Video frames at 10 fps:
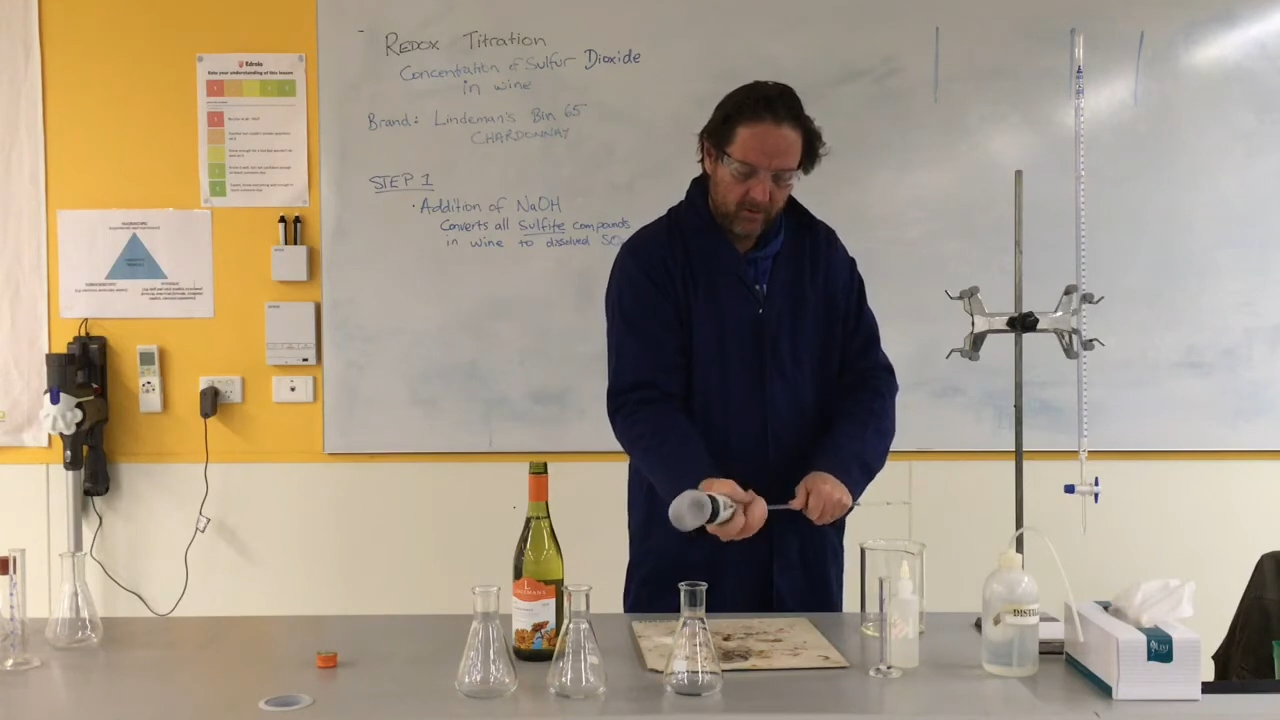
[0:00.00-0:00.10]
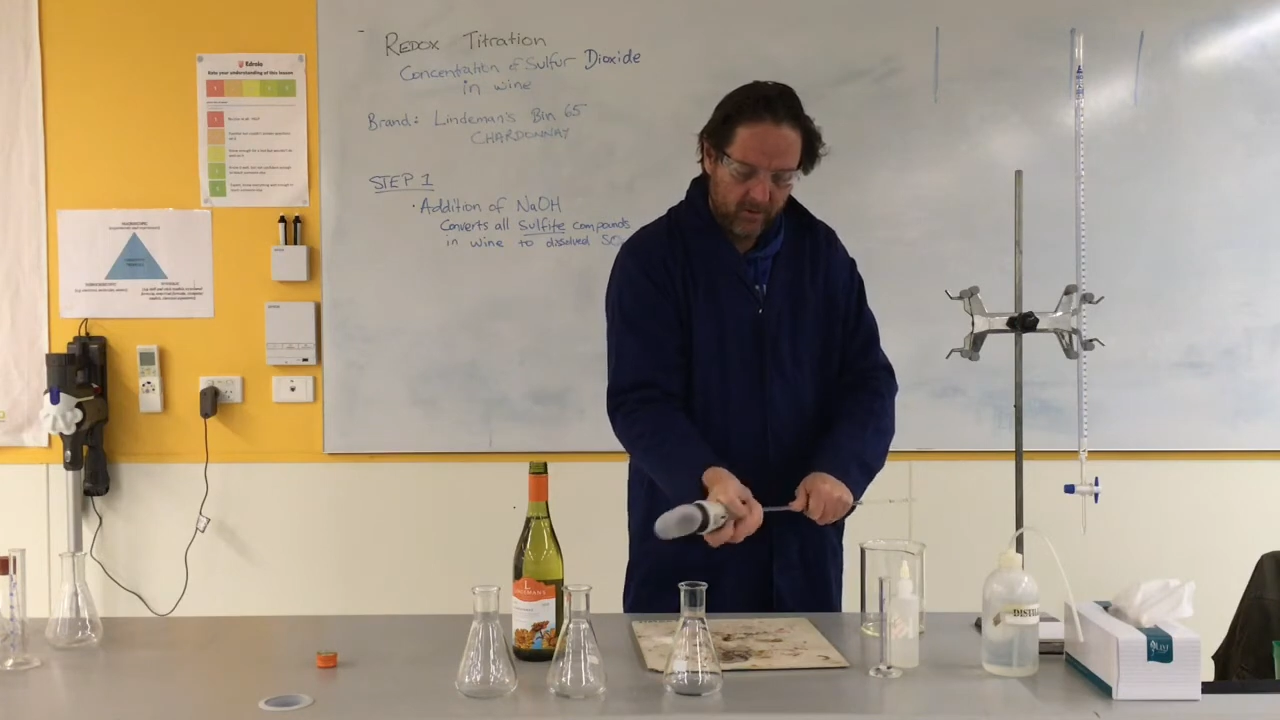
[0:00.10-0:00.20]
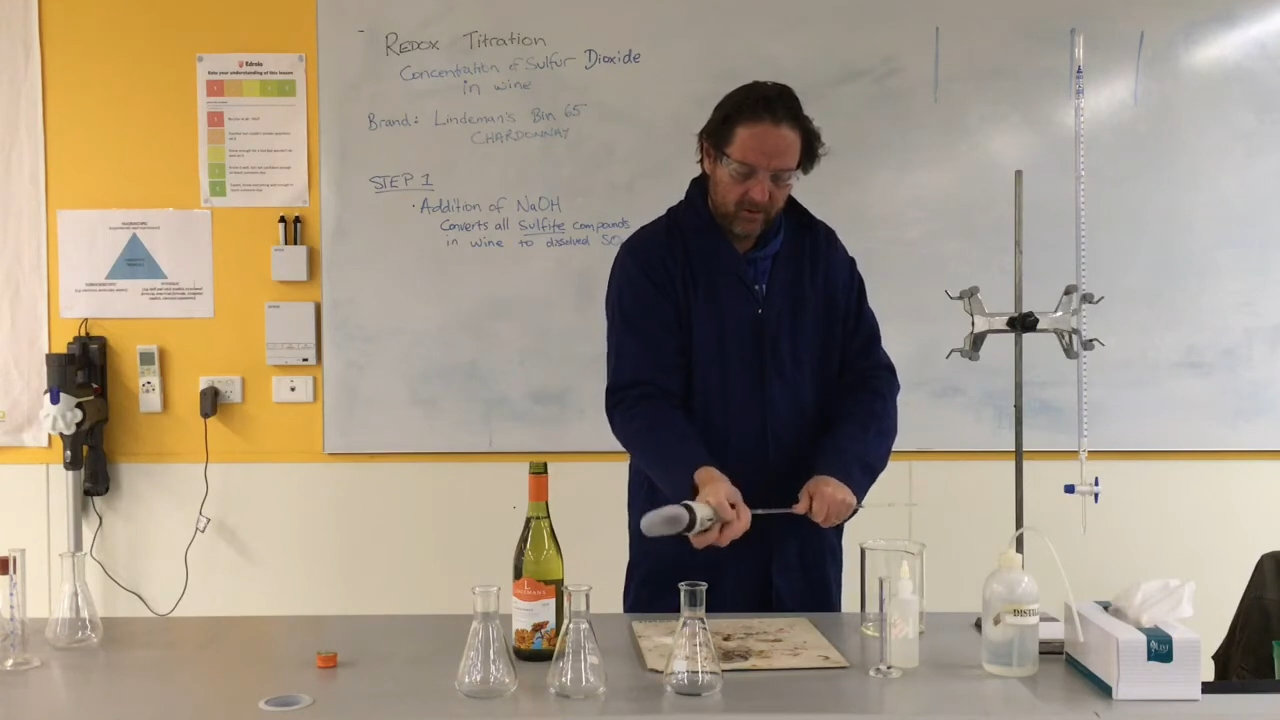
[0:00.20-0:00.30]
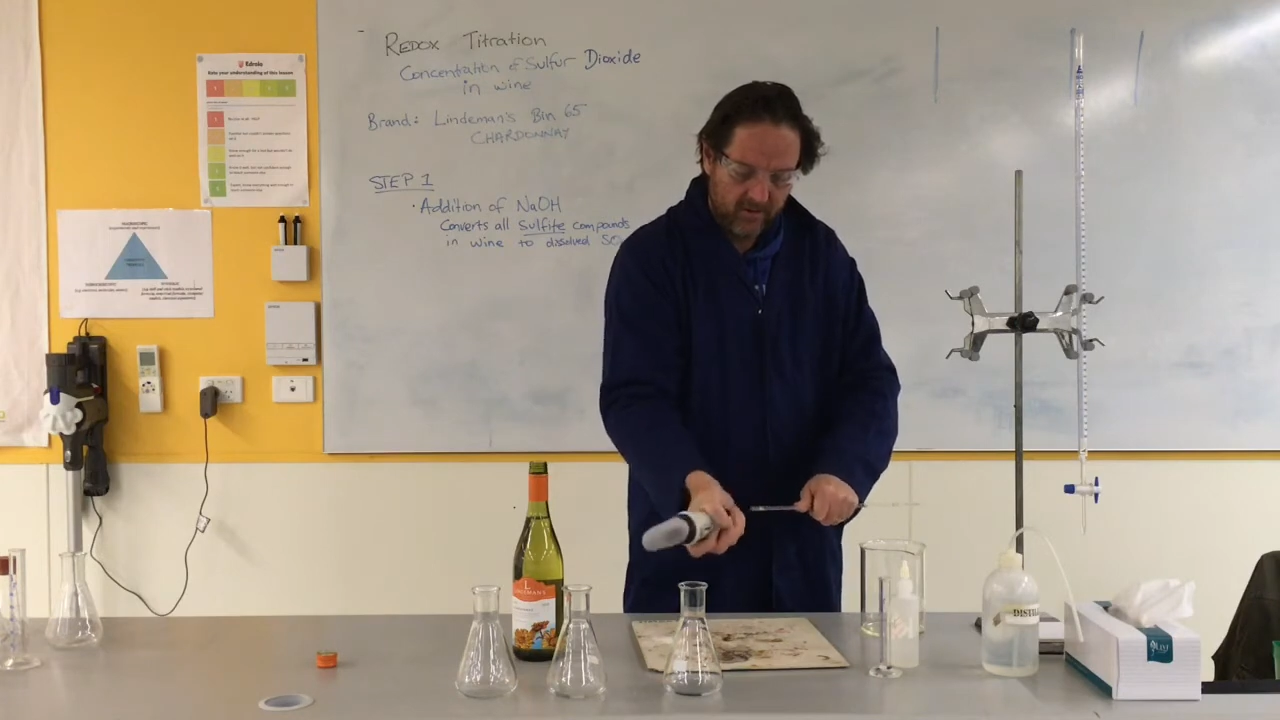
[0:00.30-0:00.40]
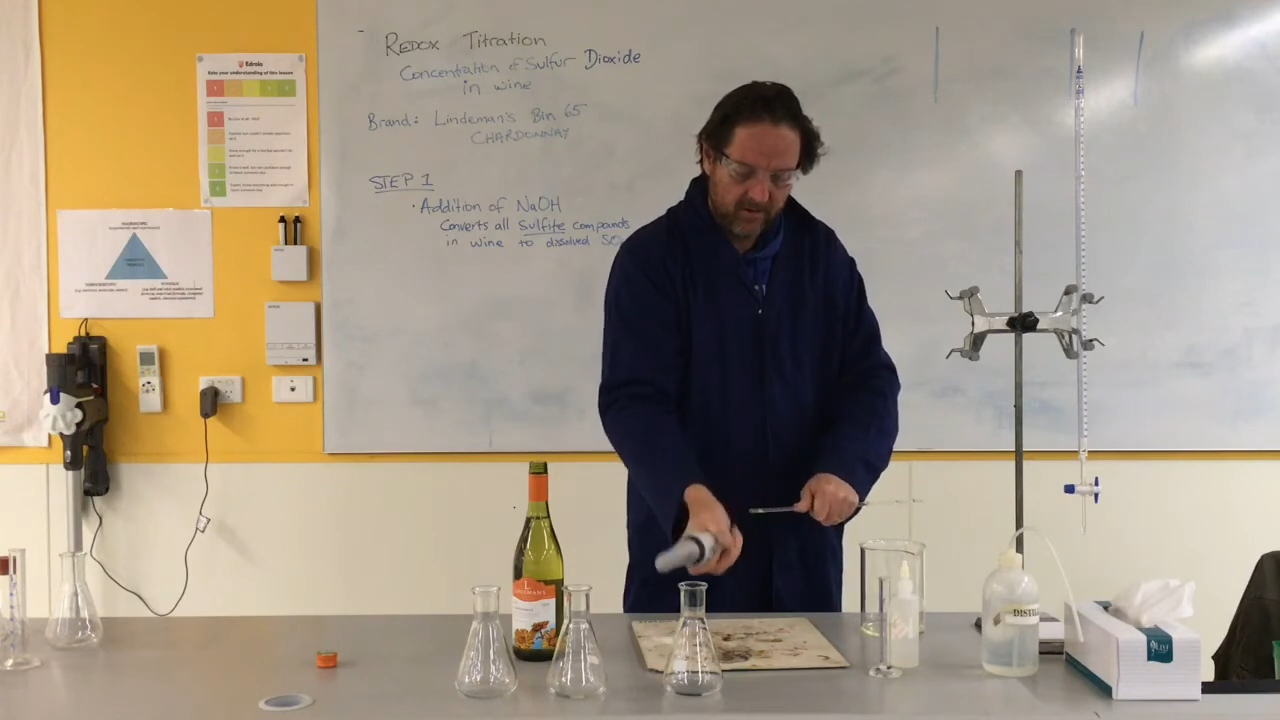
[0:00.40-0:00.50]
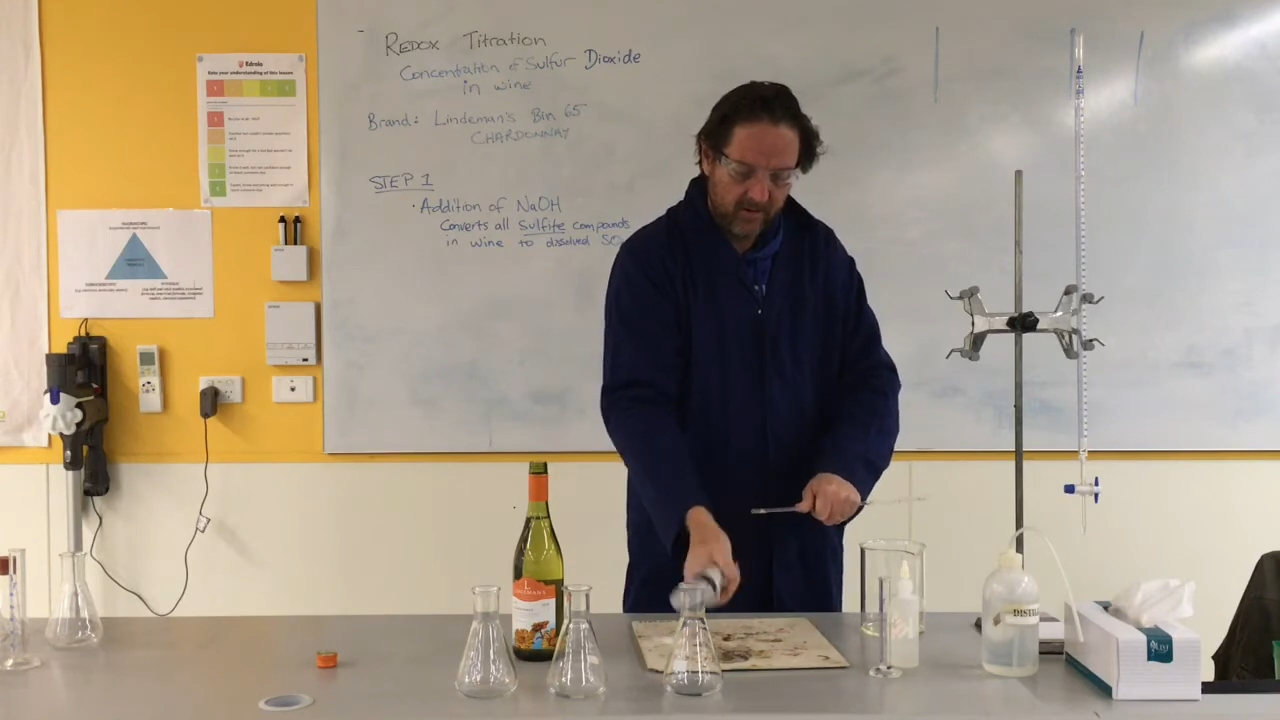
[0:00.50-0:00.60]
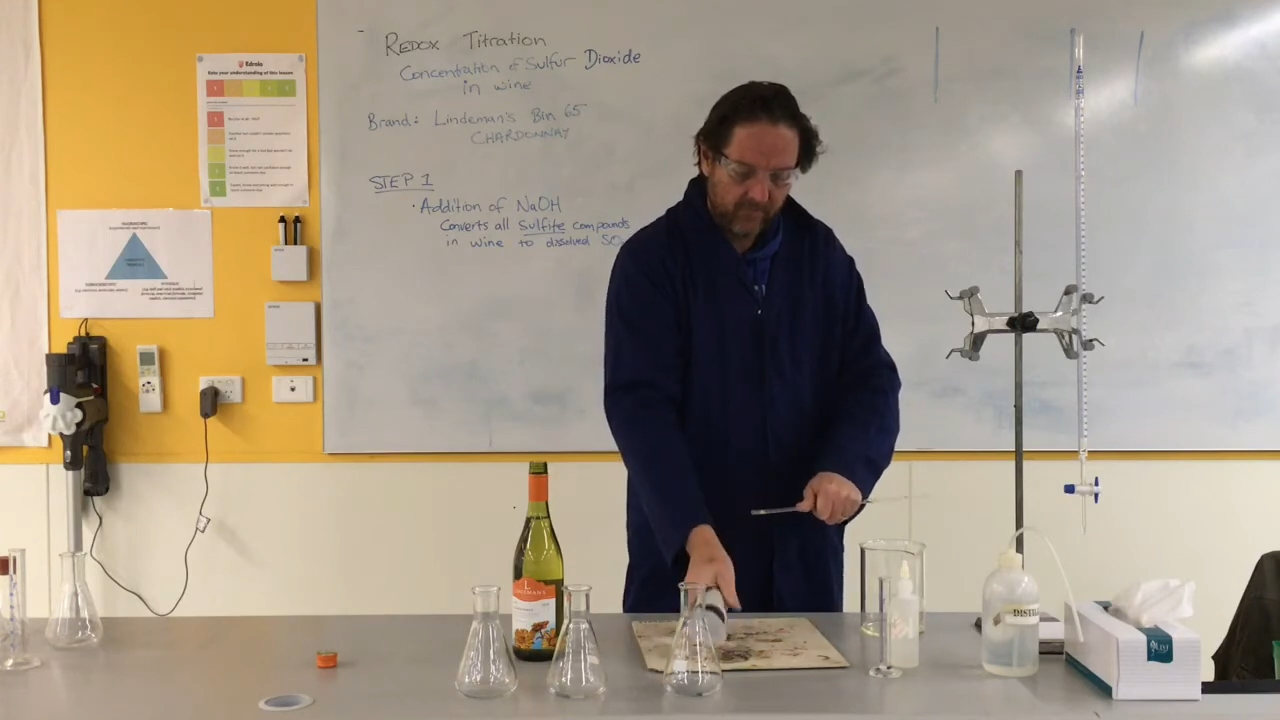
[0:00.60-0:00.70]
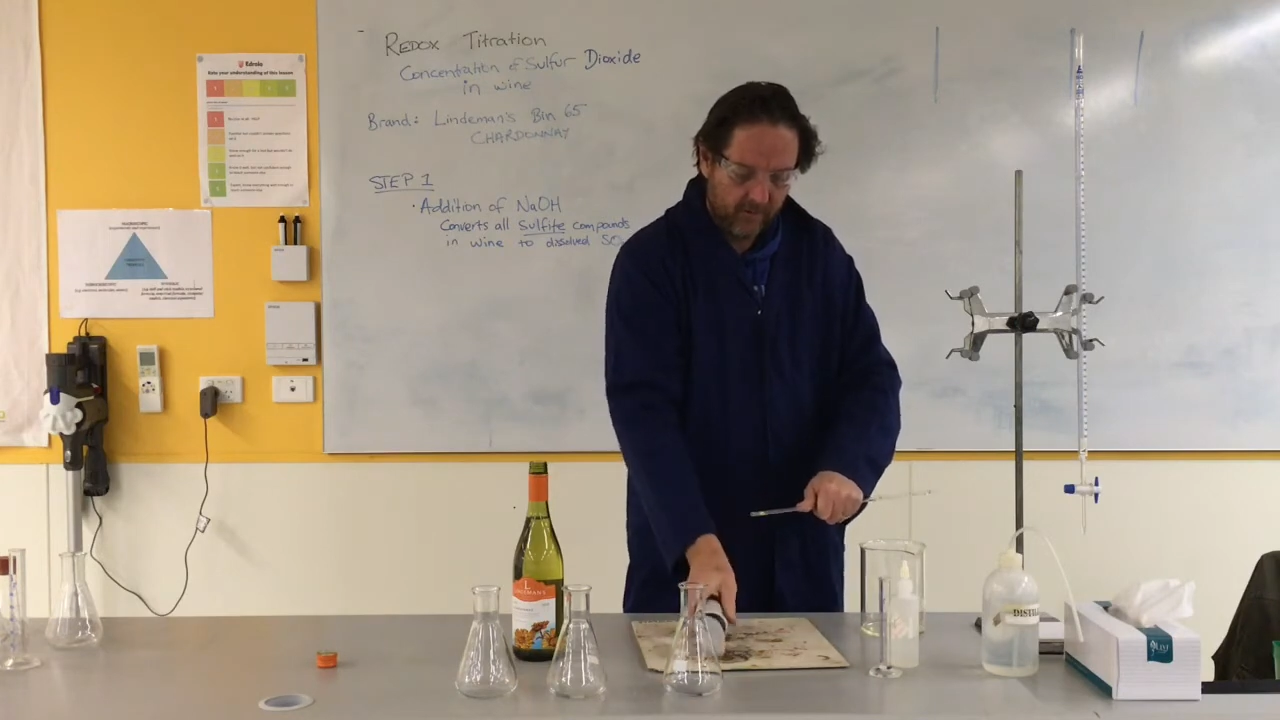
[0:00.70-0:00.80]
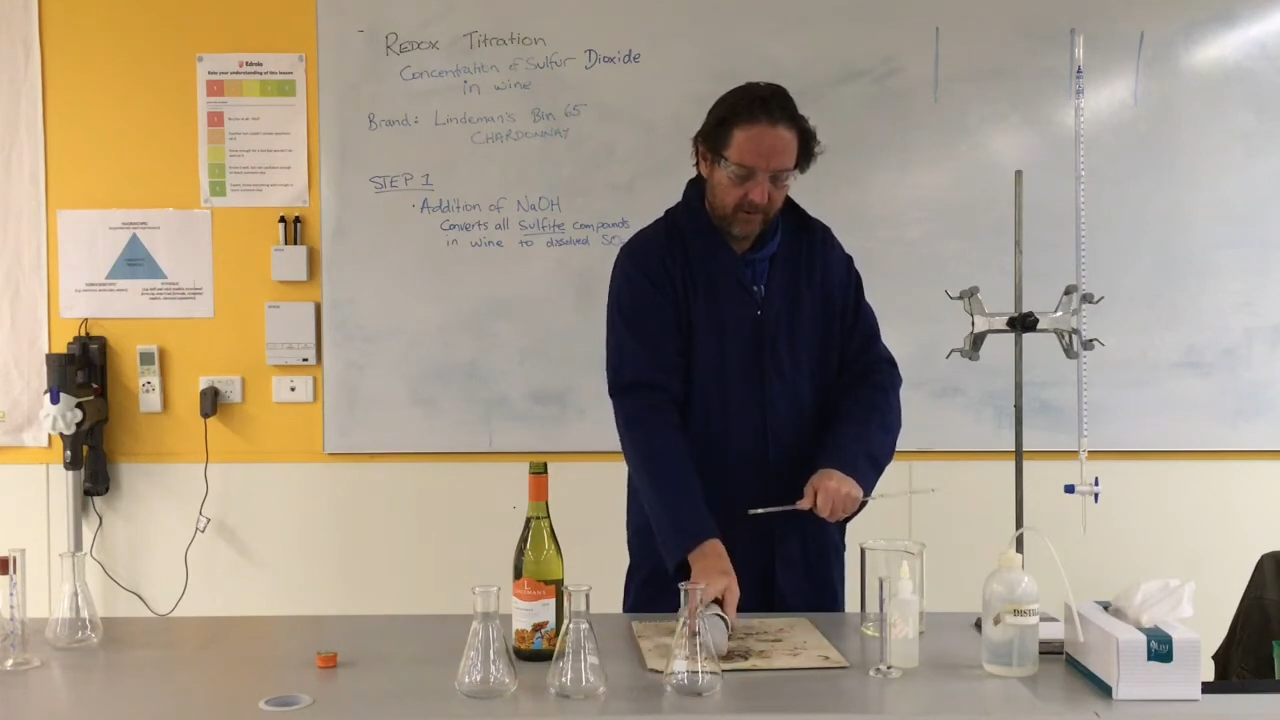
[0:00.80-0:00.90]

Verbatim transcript: just see if I